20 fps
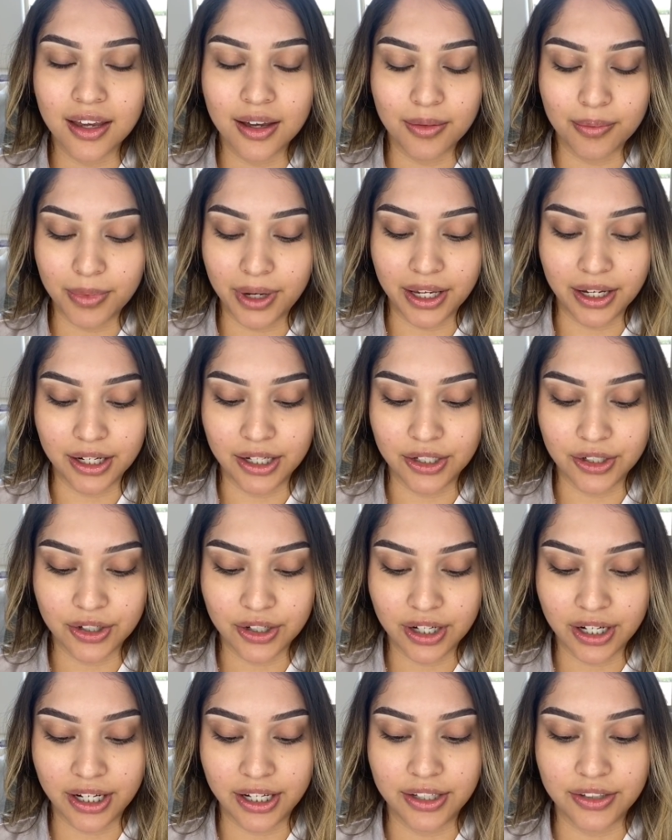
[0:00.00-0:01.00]
my under
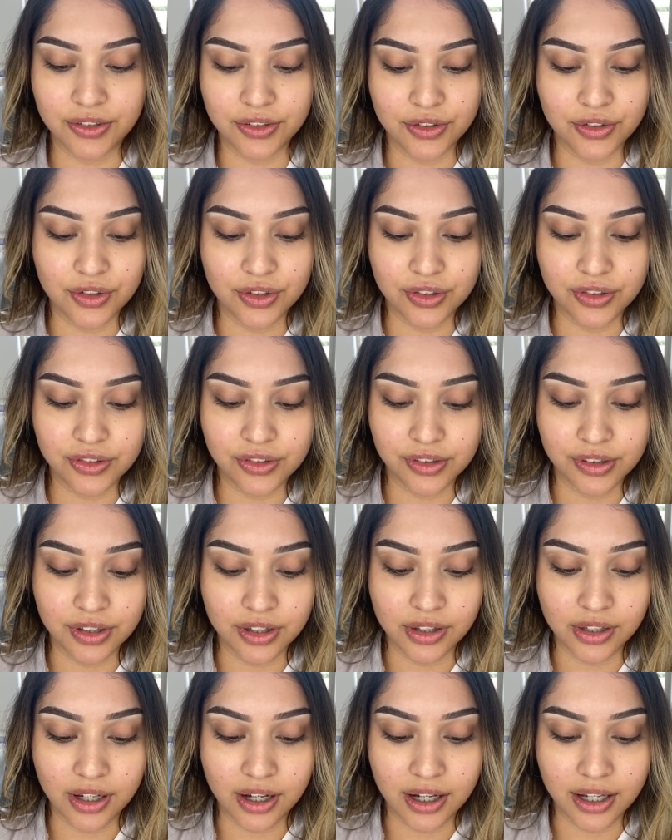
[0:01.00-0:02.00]
eyes are just
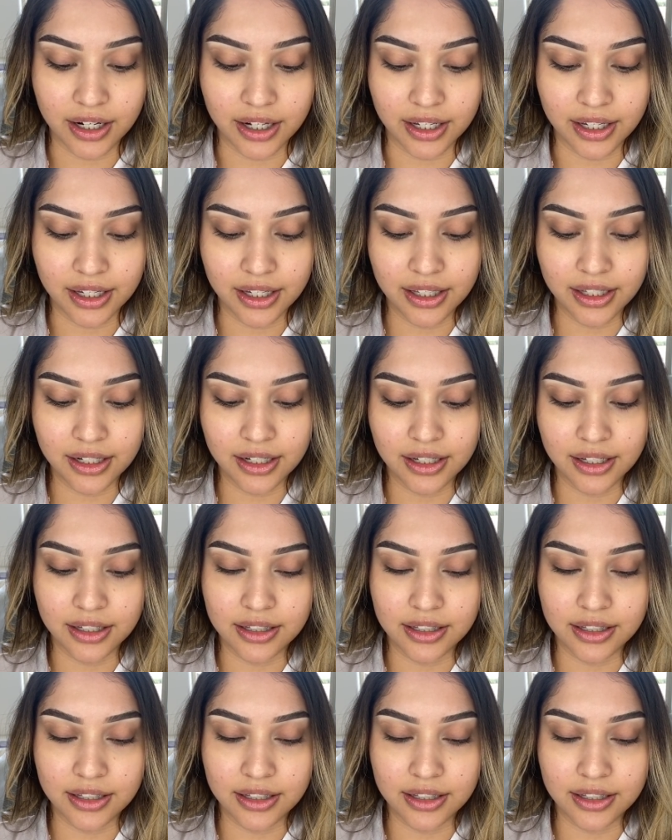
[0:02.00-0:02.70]
not it.